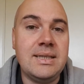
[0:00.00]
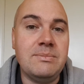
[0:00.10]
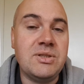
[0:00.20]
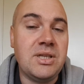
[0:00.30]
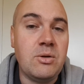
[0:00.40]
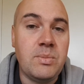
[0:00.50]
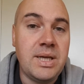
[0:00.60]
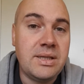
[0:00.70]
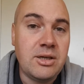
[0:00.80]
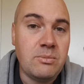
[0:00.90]
So don't
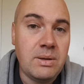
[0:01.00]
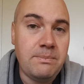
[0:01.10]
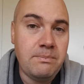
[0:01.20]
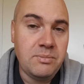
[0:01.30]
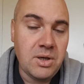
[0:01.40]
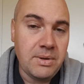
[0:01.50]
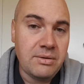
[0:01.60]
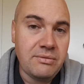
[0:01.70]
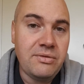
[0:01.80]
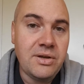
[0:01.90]
be
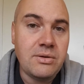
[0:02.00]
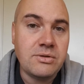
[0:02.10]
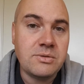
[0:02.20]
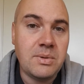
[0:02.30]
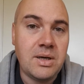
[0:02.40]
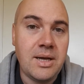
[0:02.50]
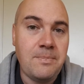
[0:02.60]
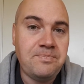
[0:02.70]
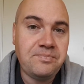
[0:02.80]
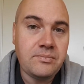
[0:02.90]
confused
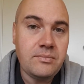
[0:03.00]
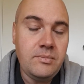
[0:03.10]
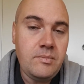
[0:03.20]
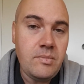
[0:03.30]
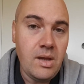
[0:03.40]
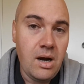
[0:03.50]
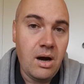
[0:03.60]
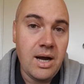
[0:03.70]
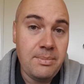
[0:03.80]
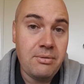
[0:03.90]
by
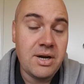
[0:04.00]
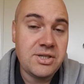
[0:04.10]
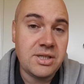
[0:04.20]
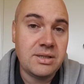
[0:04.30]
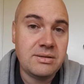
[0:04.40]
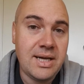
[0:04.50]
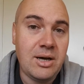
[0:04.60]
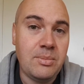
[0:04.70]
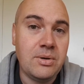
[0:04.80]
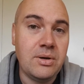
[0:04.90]
high pressure
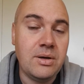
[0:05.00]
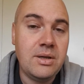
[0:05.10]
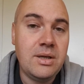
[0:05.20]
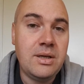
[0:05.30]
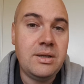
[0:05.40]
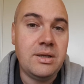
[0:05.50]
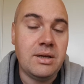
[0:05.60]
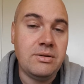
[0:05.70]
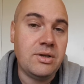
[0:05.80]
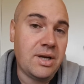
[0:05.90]
output. You
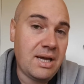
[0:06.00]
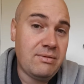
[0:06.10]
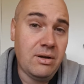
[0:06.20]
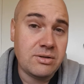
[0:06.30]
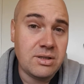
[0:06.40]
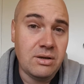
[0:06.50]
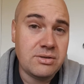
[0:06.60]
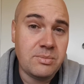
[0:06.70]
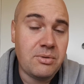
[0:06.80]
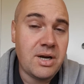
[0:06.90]
know, you can have lots and
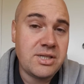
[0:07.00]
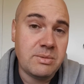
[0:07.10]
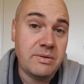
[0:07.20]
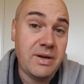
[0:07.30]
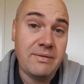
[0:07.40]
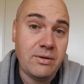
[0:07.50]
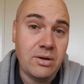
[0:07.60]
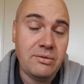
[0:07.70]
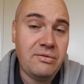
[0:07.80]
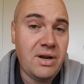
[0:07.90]
lots of pressure, but if you haven't
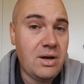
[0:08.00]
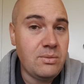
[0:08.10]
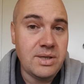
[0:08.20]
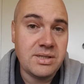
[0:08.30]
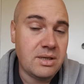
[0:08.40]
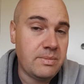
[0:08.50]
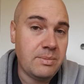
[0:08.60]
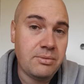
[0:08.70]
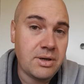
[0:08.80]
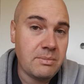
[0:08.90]
got the flow, it's going to be
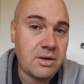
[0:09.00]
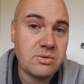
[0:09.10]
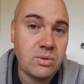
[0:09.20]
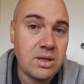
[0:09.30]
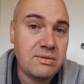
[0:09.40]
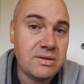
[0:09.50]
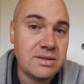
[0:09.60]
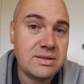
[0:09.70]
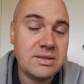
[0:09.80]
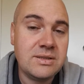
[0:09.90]
pretty much
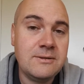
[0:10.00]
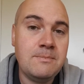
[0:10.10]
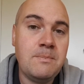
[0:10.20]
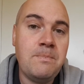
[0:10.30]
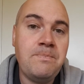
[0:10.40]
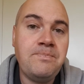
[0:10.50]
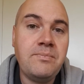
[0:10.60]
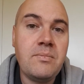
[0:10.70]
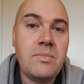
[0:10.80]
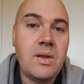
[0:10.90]
worthless.
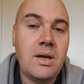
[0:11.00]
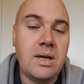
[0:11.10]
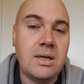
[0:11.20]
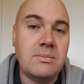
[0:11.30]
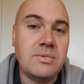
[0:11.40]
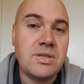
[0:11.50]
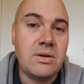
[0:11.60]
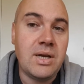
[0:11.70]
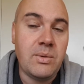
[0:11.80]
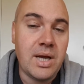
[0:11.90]
So
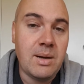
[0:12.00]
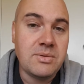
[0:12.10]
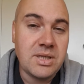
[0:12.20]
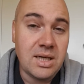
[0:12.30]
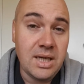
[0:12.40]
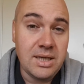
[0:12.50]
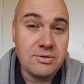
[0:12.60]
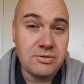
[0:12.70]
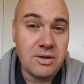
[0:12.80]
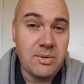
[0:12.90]
yeah, when it comes to cleaning
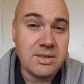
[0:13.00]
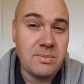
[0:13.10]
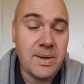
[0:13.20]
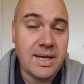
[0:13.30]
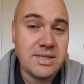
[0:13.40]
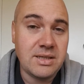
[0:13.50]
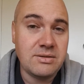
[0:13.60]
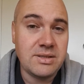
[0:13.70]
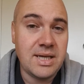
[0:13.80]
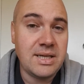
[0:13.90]
driveways and
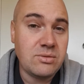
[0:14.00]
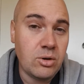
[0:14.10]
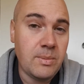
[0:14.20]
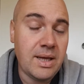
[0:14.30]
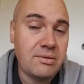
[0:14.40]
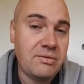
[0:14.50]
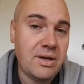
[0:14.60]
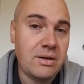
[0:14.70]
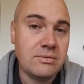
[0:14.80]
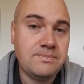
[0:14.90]
patios, and that, it's all about the
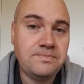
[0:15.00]
flow.